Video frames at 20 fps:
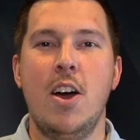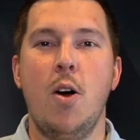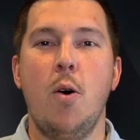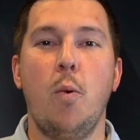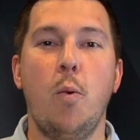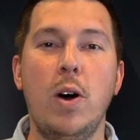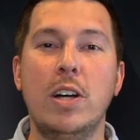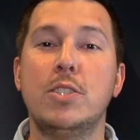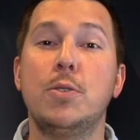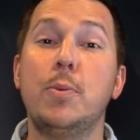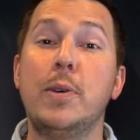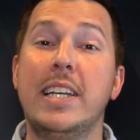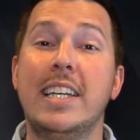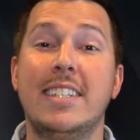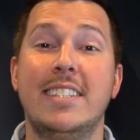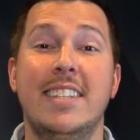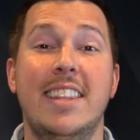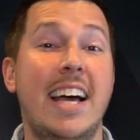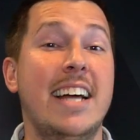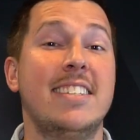Once we get
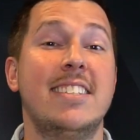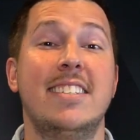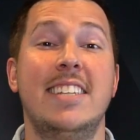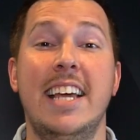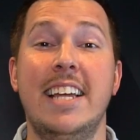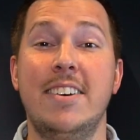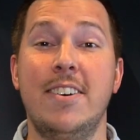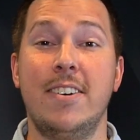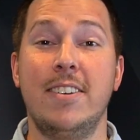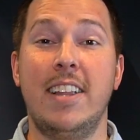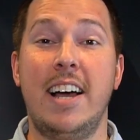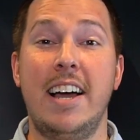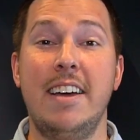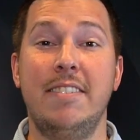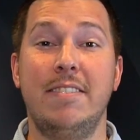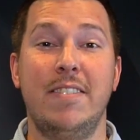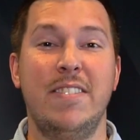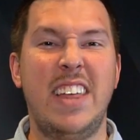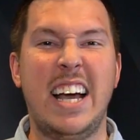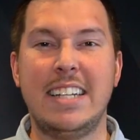to that state in our
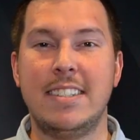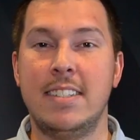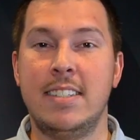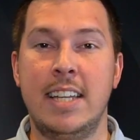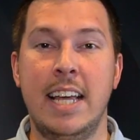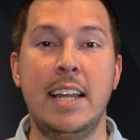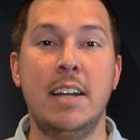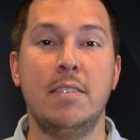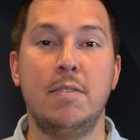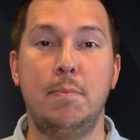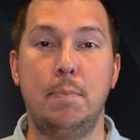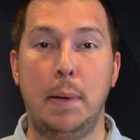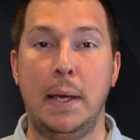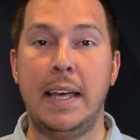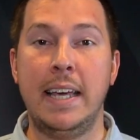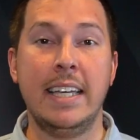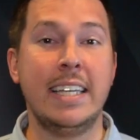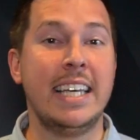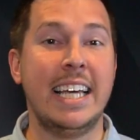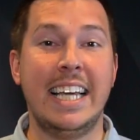life, that state of
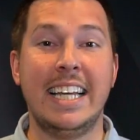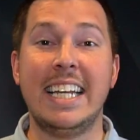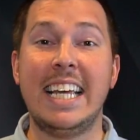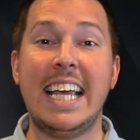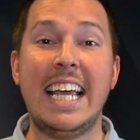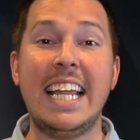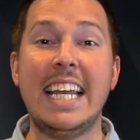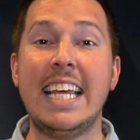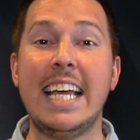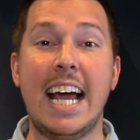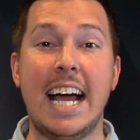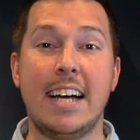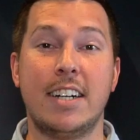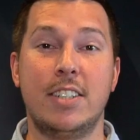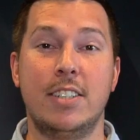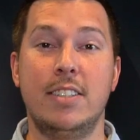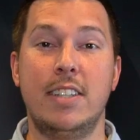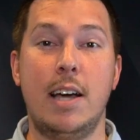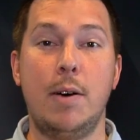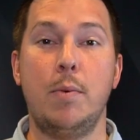being in any
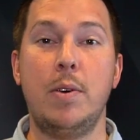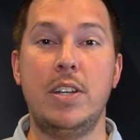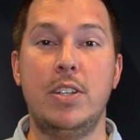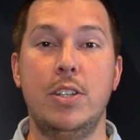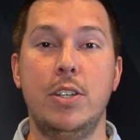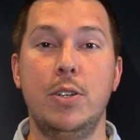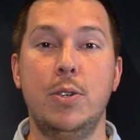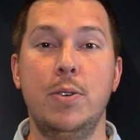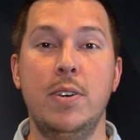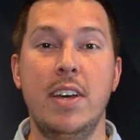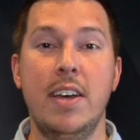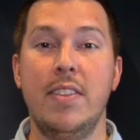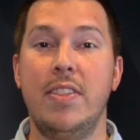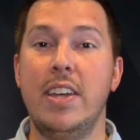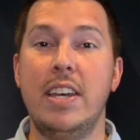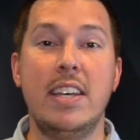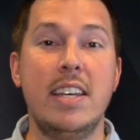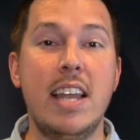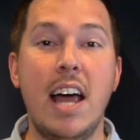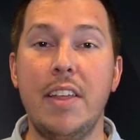action that we do,
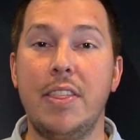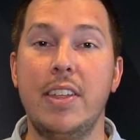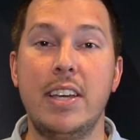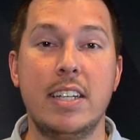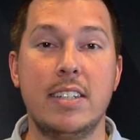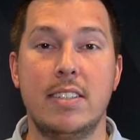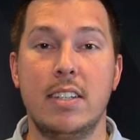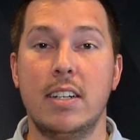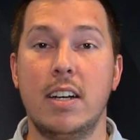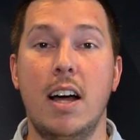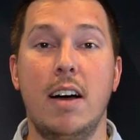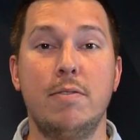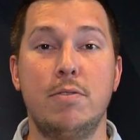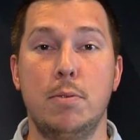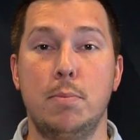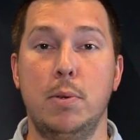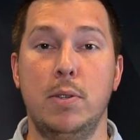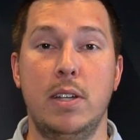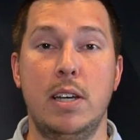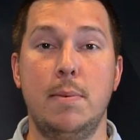then nothing is
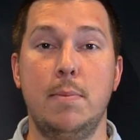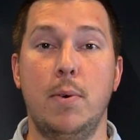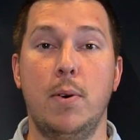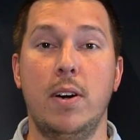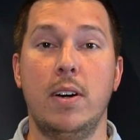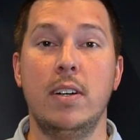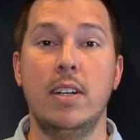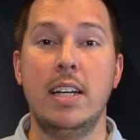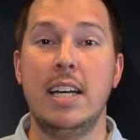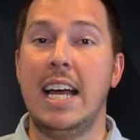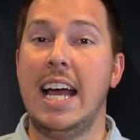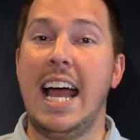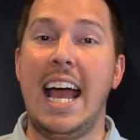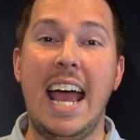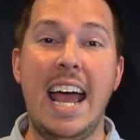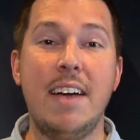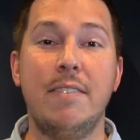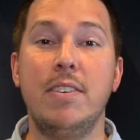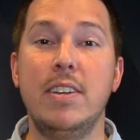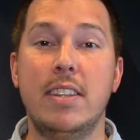uncomfortable anymore.
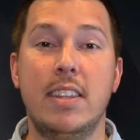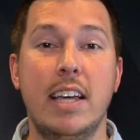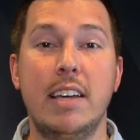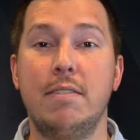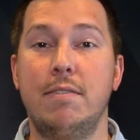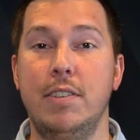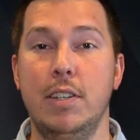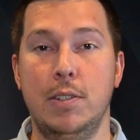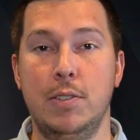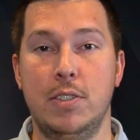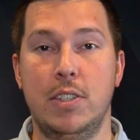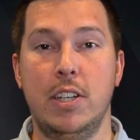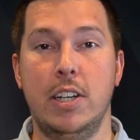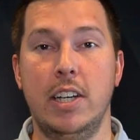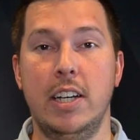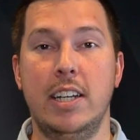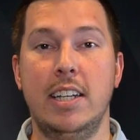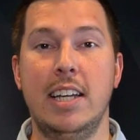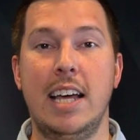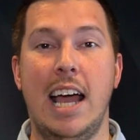Everything feels
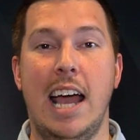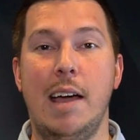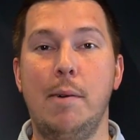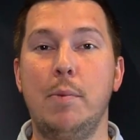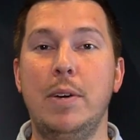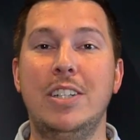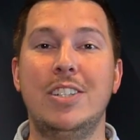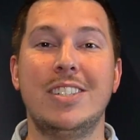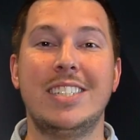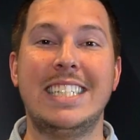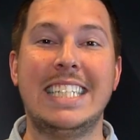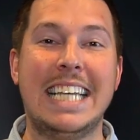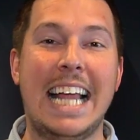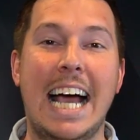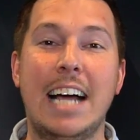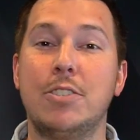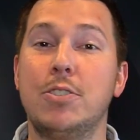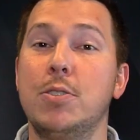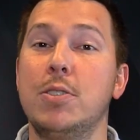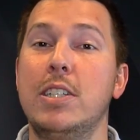good and we just
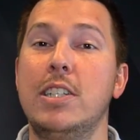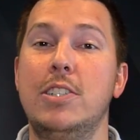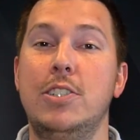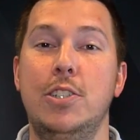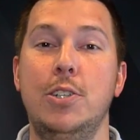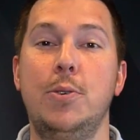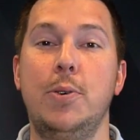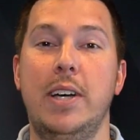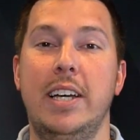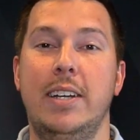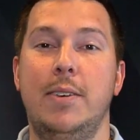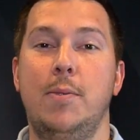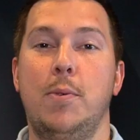naturally do it.